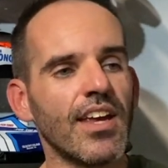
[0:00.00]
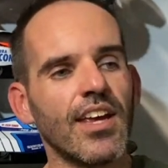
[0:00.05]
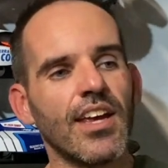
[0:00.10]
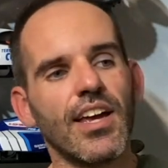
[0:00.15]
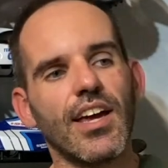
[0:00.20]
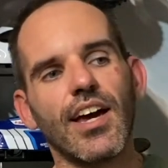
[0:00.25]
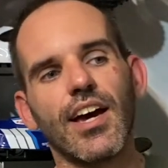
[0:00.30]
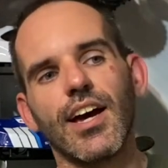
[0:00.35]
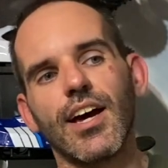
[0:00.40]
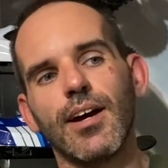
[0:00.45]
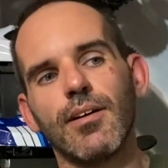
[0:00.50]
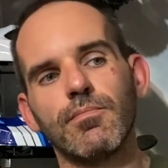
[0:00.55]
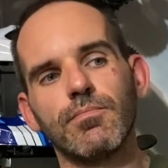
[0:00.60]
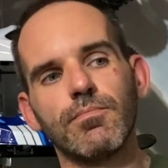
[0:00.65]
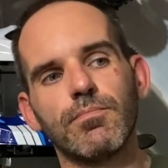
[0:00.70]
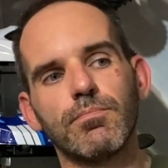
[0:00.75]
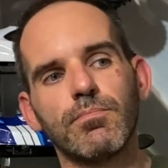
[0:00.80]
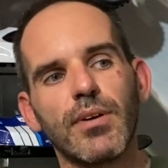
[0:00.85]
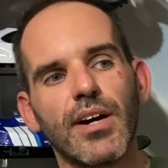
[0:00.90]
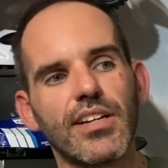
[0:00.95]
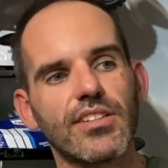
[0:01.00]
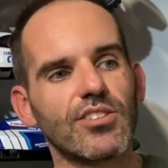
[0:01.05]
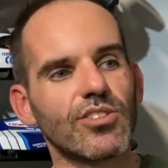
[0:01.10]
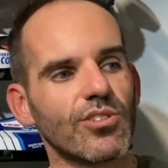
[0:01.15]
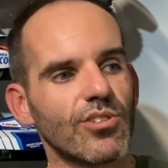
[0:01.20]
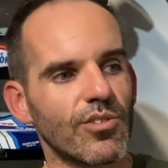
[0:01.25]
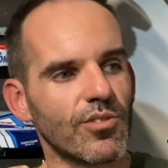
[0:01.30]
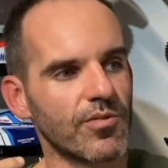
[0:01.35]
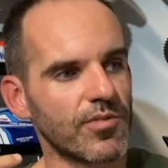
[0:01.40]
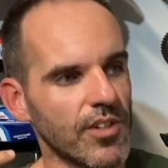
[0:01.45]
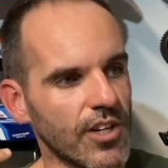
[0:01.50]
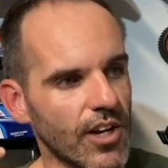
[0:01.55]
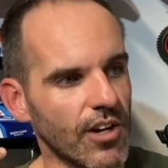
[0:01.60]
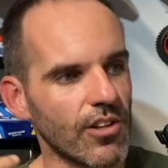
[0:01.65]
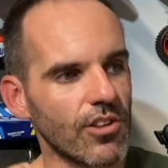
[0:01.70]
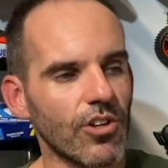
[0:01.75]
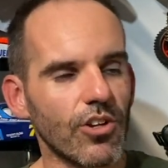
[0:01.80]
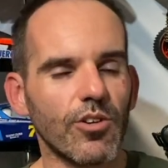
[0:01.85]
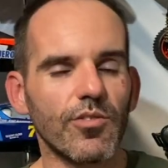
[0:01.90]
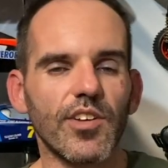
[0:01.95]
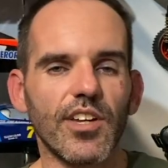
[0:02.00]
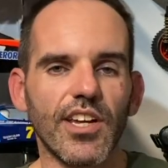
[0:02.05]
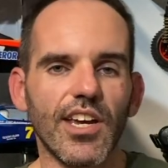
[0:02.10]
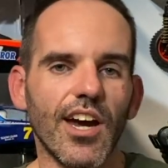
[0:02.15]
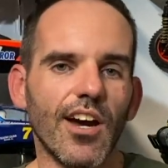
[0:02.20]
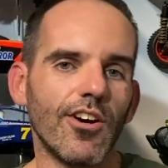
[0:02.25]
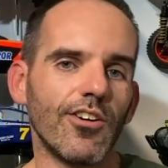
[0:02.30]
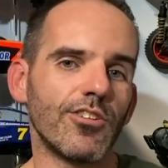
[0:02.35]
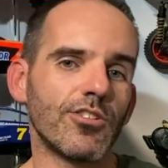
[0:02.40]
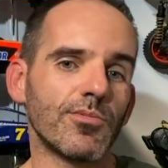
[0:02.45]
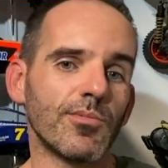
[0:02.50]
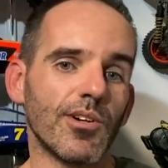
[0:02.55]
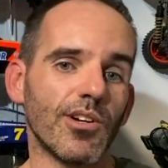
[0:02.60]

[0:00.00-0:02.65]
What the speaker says: But sort of, you know, a lot of encouragement,